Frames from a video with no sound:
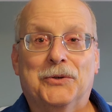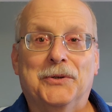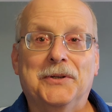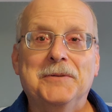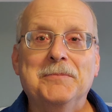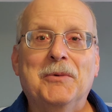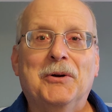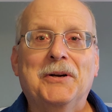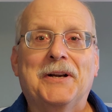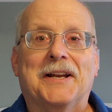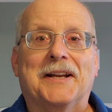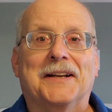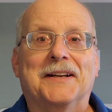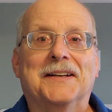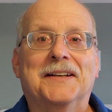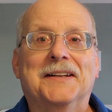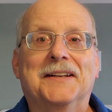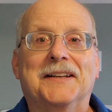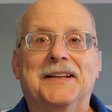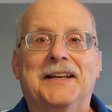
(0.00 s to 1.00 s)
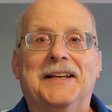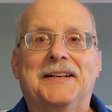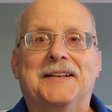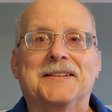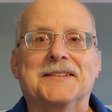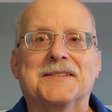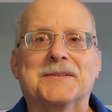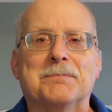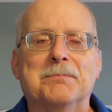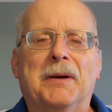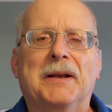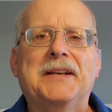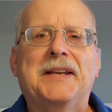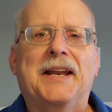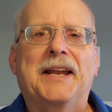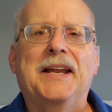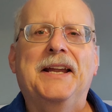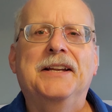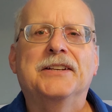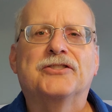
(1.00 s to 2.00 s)
Good morning. It is
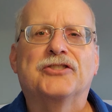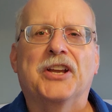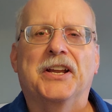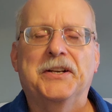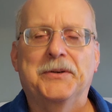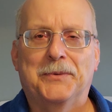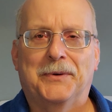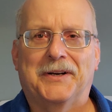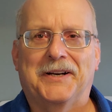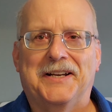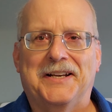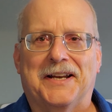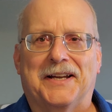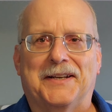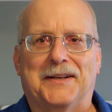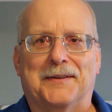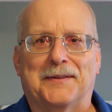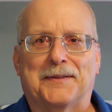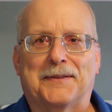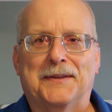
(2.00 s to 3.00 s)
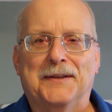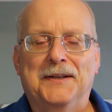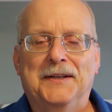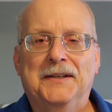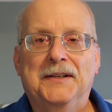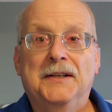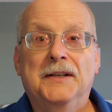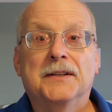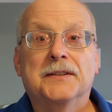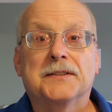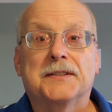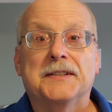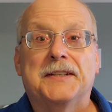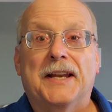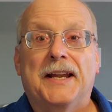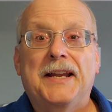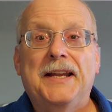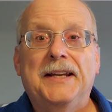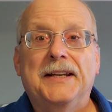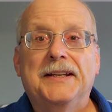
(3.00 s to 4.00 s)
Monday, January 9th.
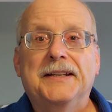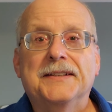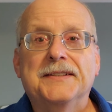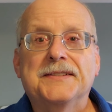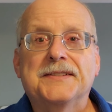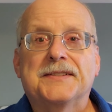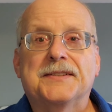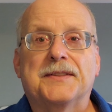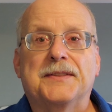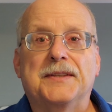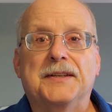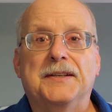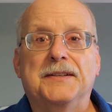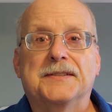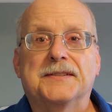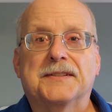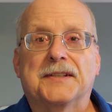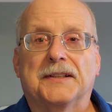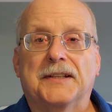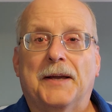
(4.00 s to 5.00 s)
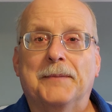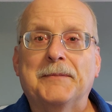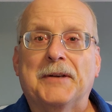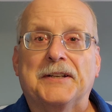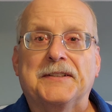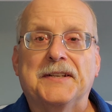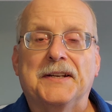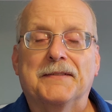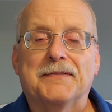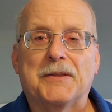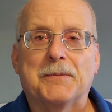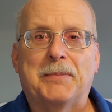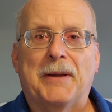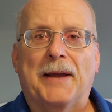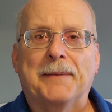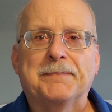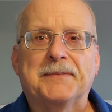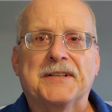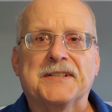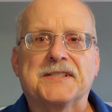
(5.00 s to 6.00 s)
Today is the solemnity of the
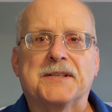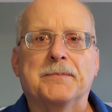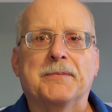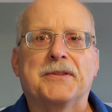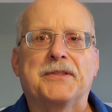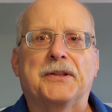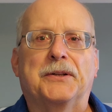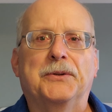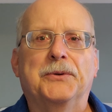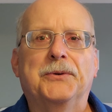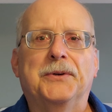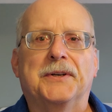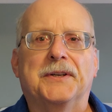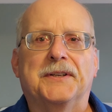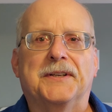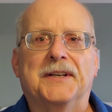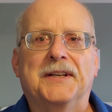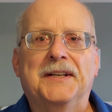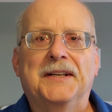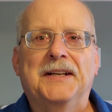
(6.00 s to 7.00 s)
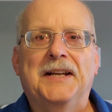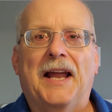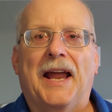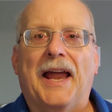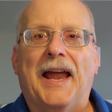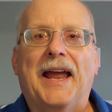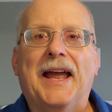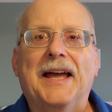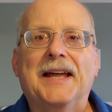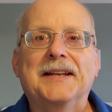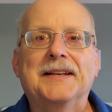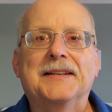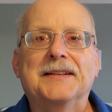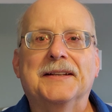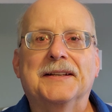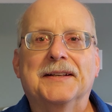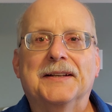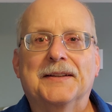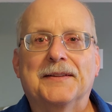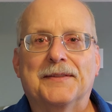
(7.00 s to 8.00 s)
baptism of the Lord, and
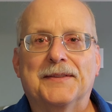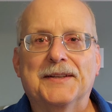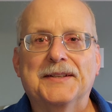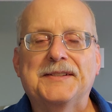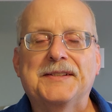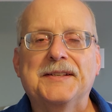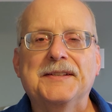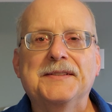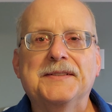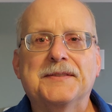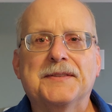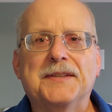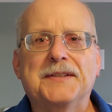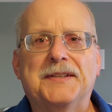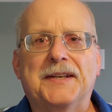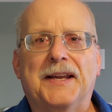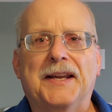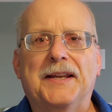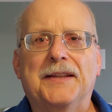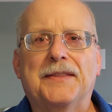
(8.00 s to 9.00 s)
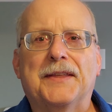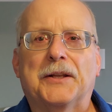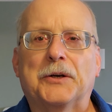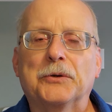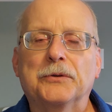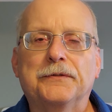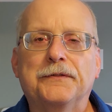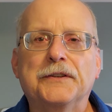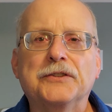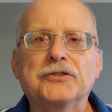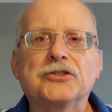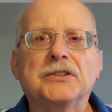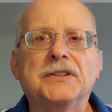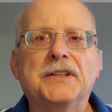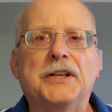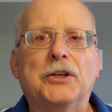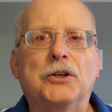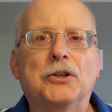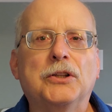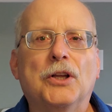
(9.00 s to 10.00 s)
this is the day that
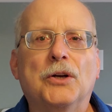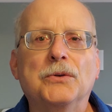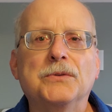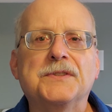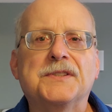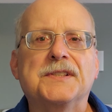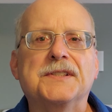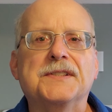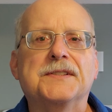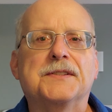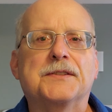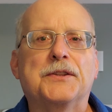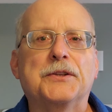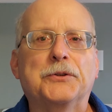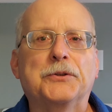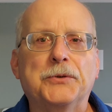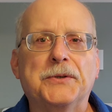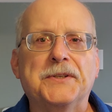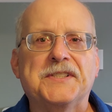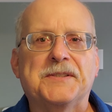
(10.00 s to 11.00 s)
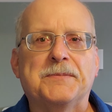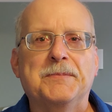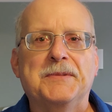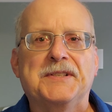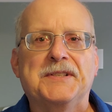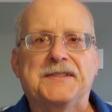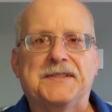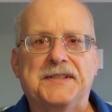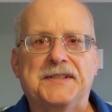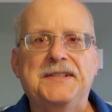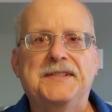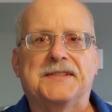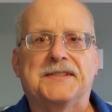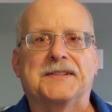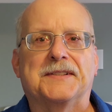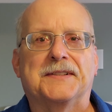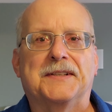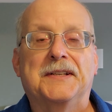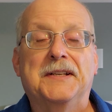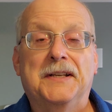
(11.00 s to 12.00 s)
officially closes the Christmas
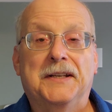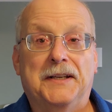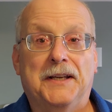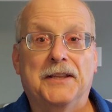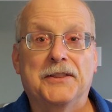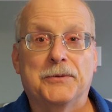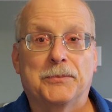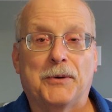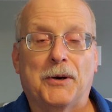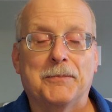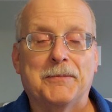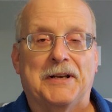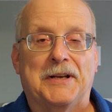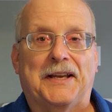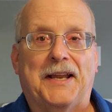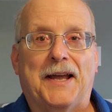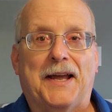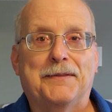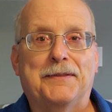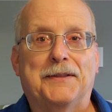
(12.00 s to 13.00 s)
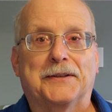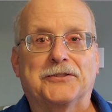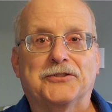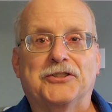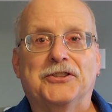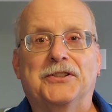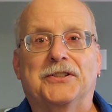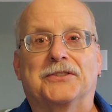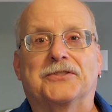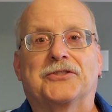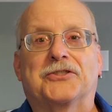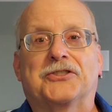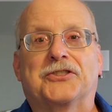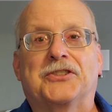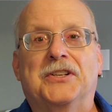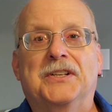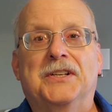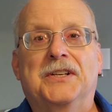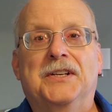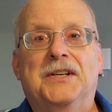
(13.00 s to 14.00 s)
season in the Roman Catholic Church.